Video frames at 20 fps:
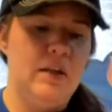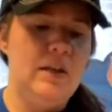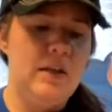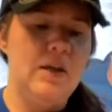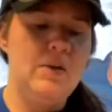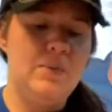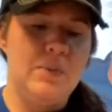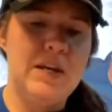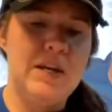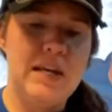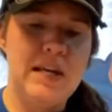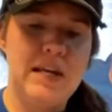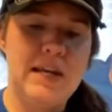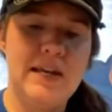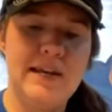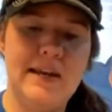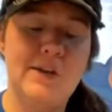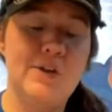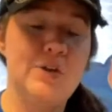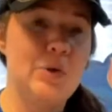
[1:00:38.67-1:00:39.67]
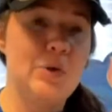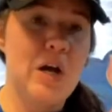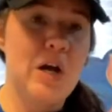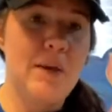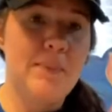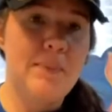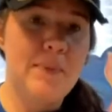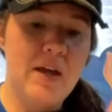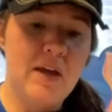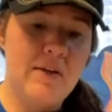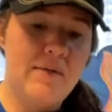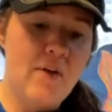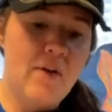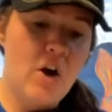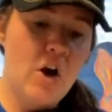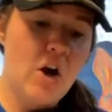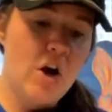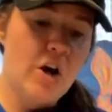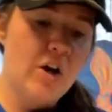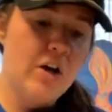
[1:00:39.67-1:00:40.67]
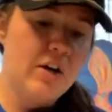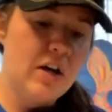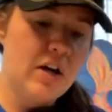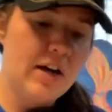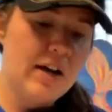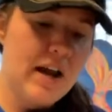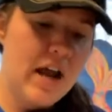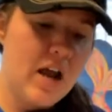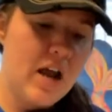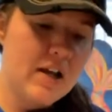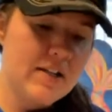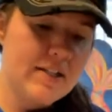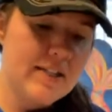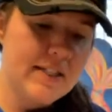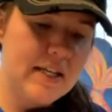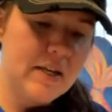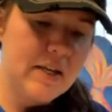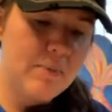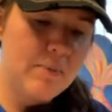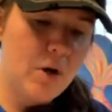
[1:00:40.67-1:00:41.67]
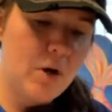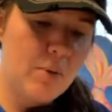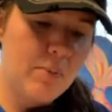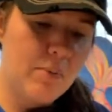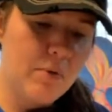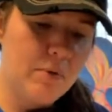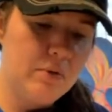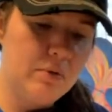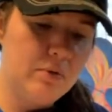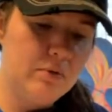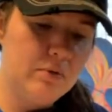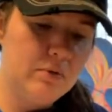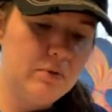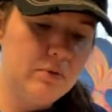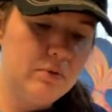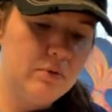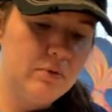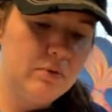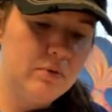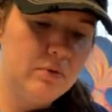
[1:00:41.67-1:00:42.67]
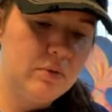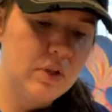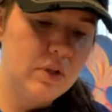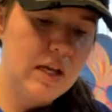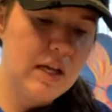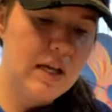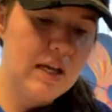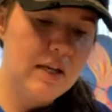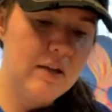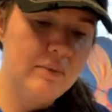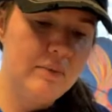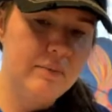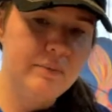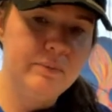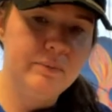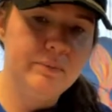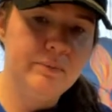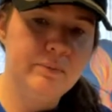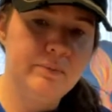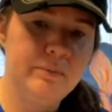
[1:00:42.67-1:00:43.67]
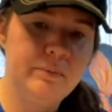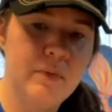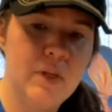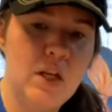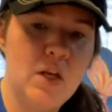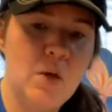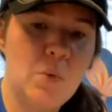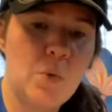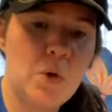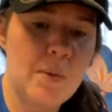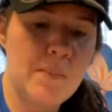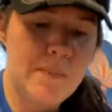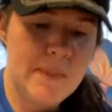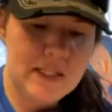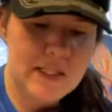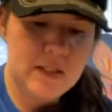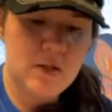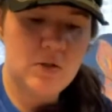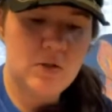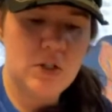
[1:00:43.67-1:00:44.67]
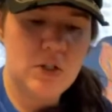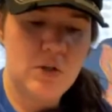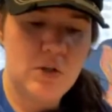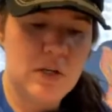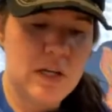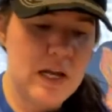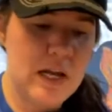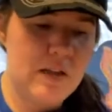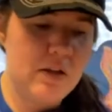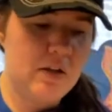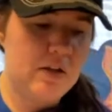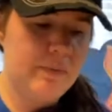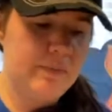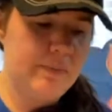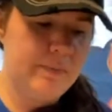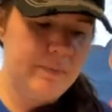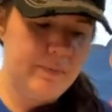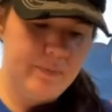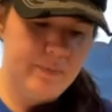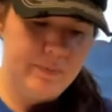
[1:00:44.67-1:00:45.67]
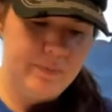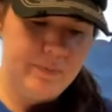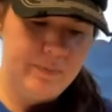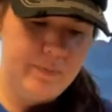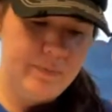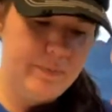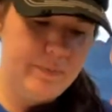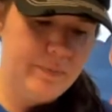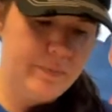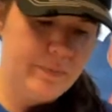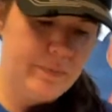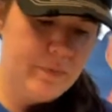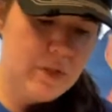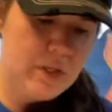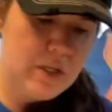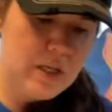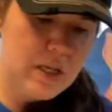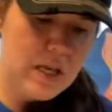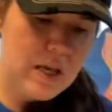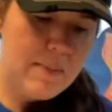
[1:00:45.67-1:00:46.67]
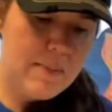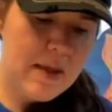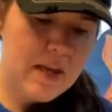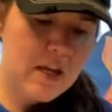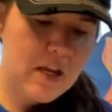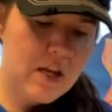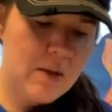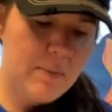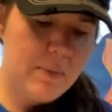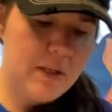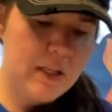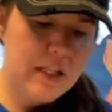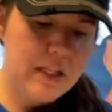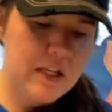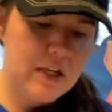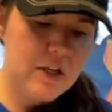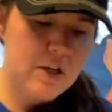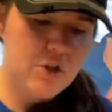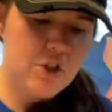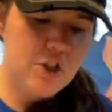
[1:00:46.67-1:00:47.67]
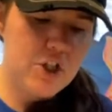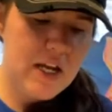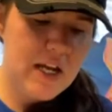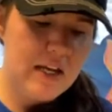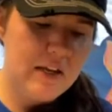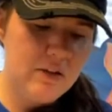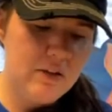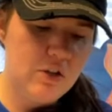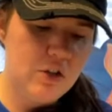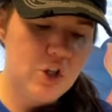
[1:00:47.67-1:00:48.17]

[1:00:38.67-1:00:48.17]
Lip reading: And we need a drop of our dioxazine purple, okay? We're going to mix those two together and make a completely new shade.